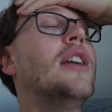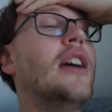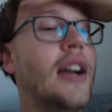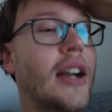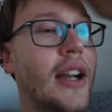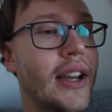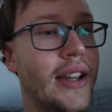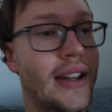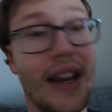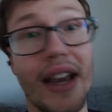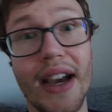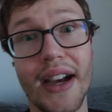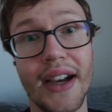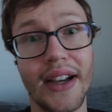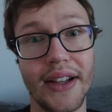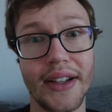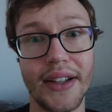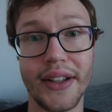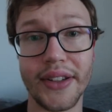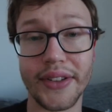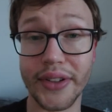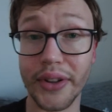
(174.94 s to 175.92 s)
Ah,
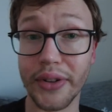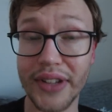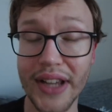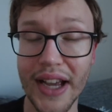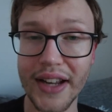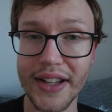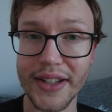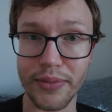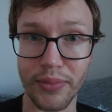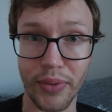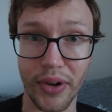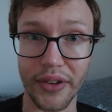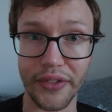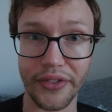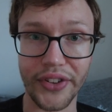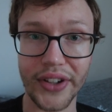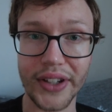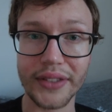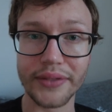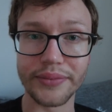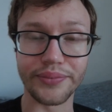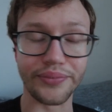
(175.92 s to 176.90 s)
yeah, so that is one
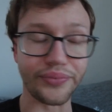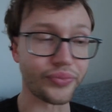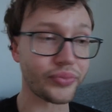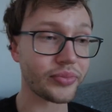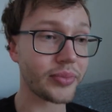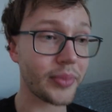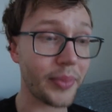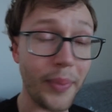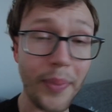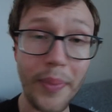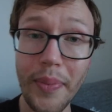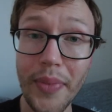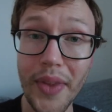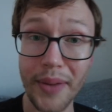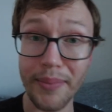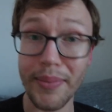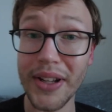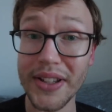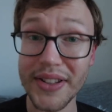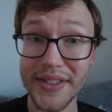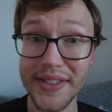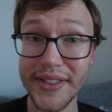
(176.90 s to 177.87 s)
thing.
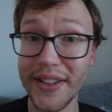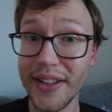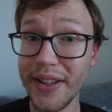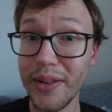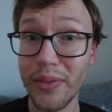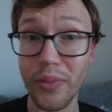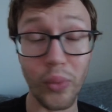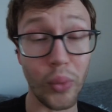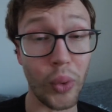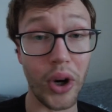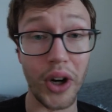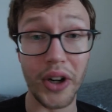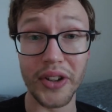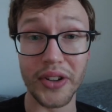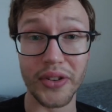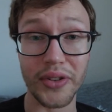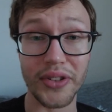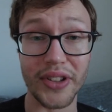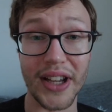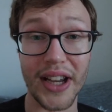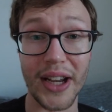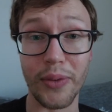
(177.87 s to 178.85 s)
But still, work
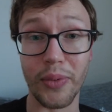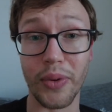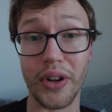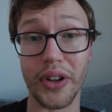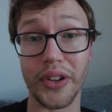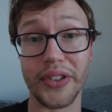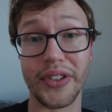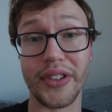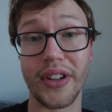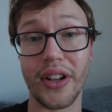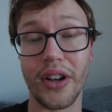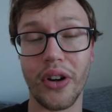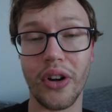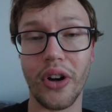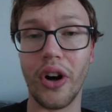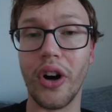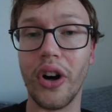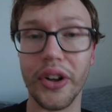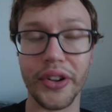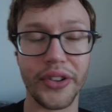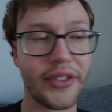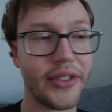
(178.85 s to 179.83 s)
today was
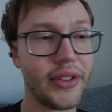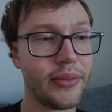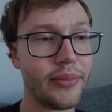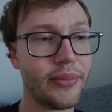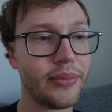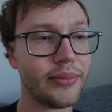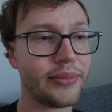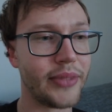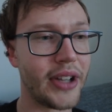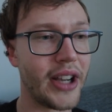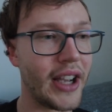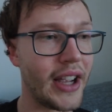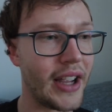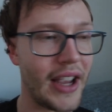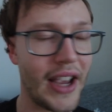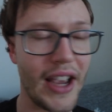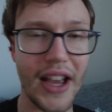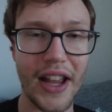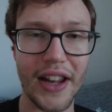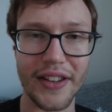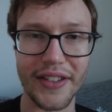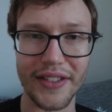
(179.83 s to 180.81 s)
awesome. I
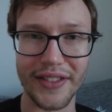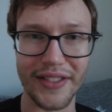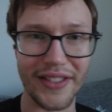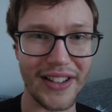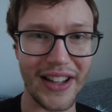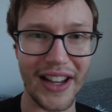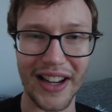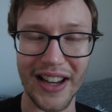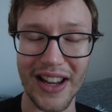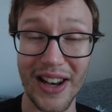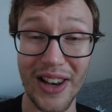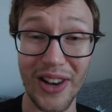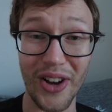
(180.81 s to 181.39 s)
had like a